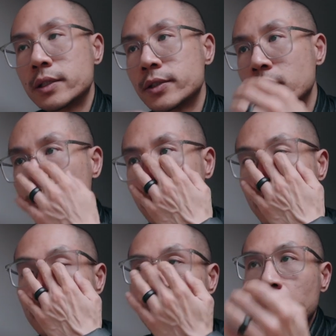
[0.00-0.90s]
And so
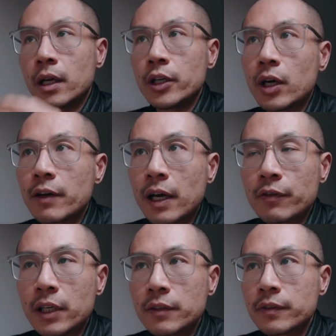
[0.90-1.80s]
I've
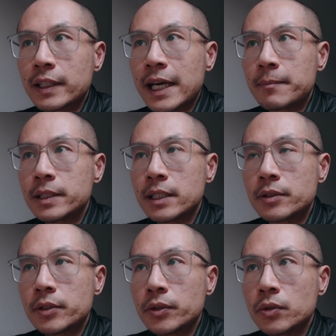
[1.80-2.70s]
kind of kept it
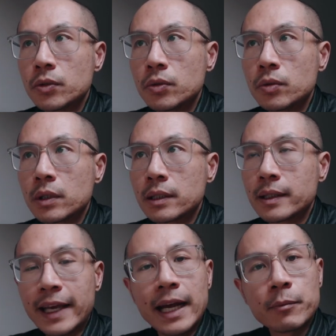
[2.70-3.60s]
to the
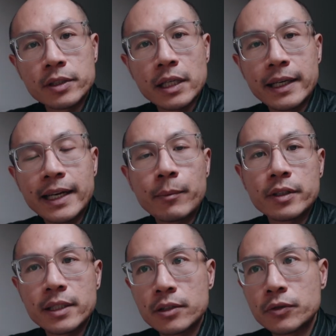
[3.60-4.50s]
camera side, camera
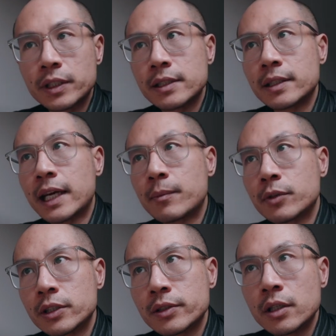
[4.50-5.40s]
accessories,
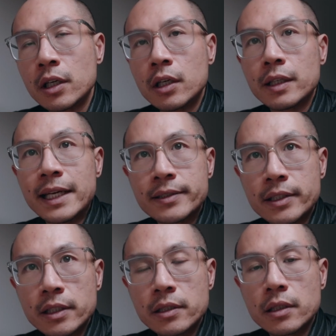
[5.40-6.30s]
cameras,
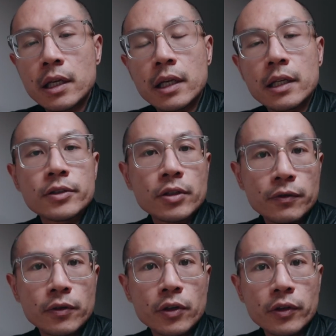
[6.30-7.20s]
lenses, and so
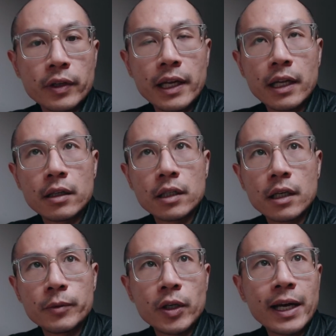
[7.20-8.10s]
forth. And
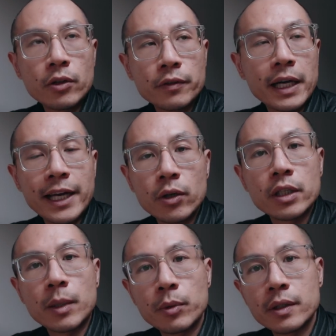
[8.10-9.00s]
I own a
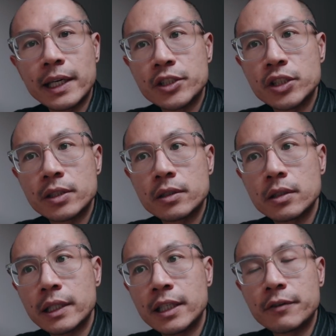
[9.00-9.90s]
couple of lights, just
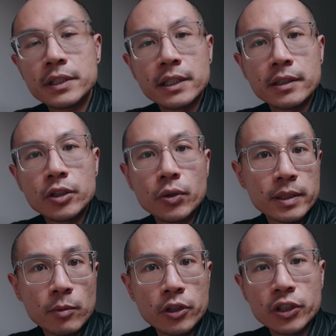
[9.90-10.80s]
enough to do a
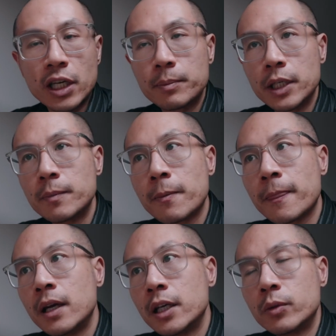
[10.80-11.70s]
small job. But
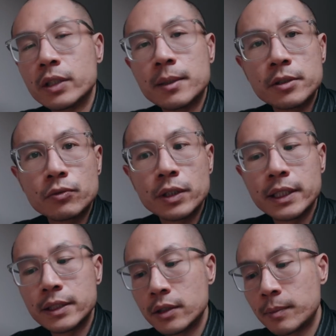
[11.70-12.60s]
when it comes
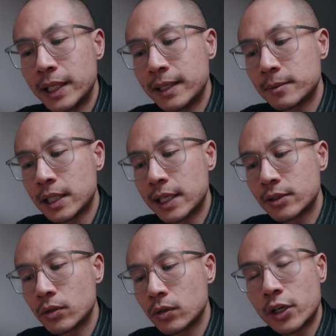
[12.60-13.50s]
really to the
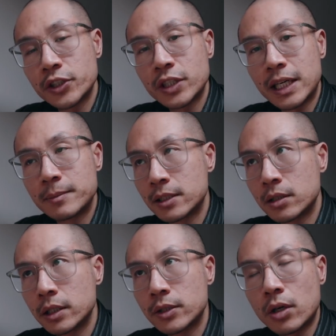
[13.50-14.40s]
medium-sized or large jobs,
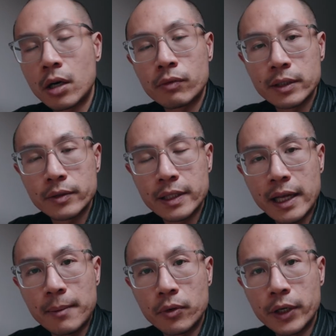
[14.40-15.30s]
it's all rentals at
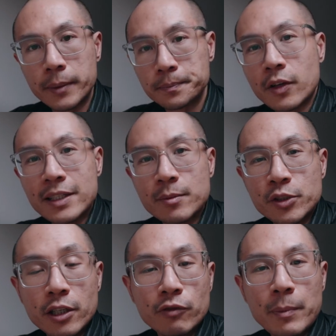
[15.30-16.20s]
that point. All right, so I'm just
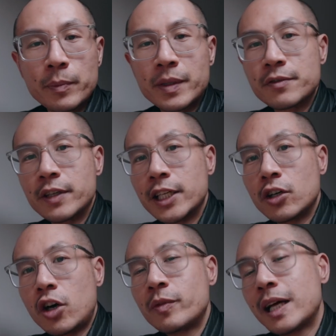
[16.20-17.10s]
going to wrap up this video.
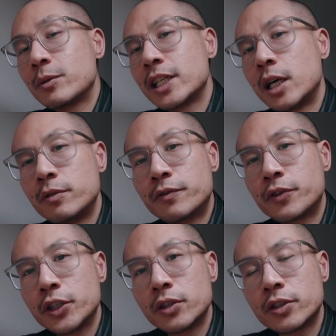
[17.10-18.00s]
Hope that was helpful for
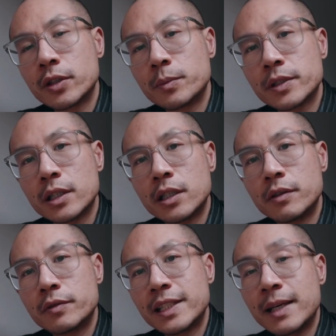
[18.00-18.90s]
you in terms
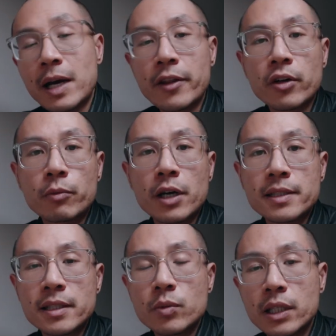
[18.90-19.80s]
of seeing my thought
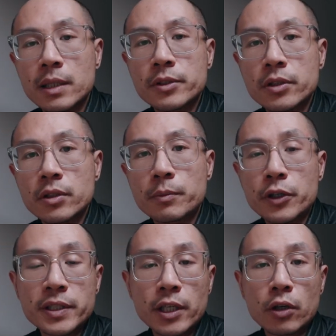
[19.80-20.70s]
process when it comes to
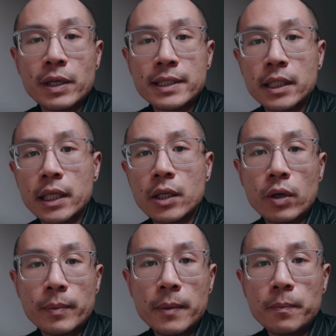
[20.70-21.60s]
purchasing or renting
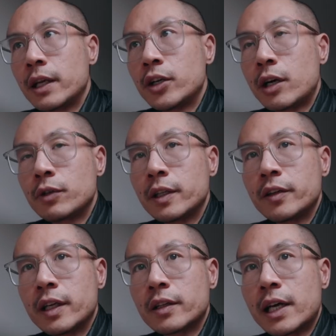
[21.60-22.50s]
equipment. I really
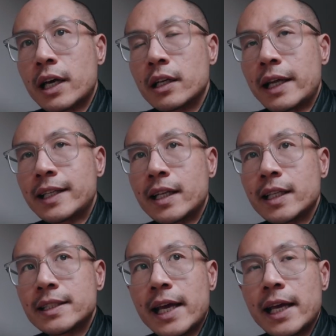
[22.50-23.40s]
think that at the end of the
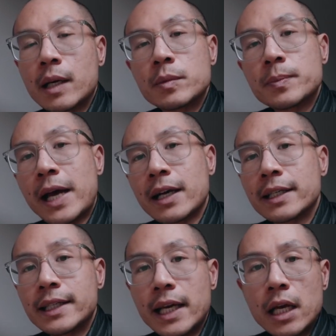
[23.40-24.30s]
day, it comes back
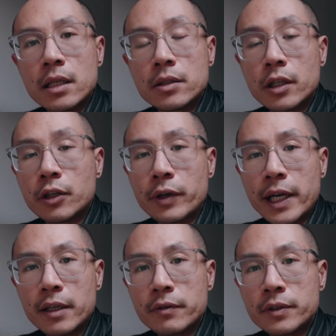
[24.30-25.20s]
again to the
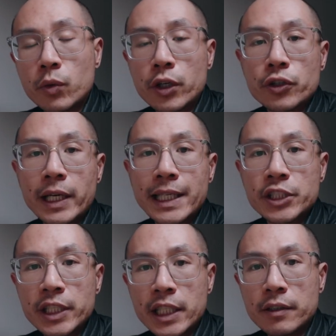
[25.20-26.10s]
creative, to what you're trying to
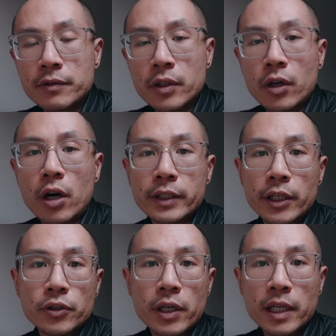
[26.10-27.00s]
achieve, to the art that
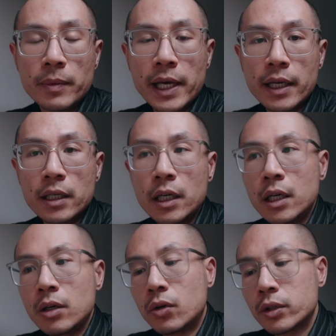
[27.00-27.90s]
you're trying to make,
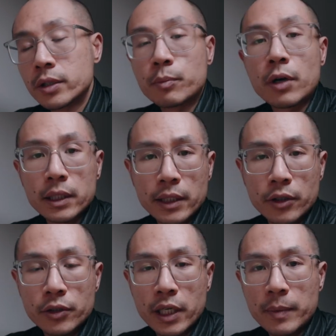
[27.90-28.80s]
or to the product that you're
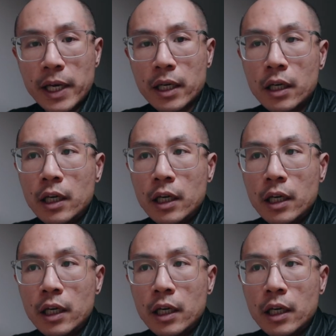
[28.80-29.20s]
trying to make.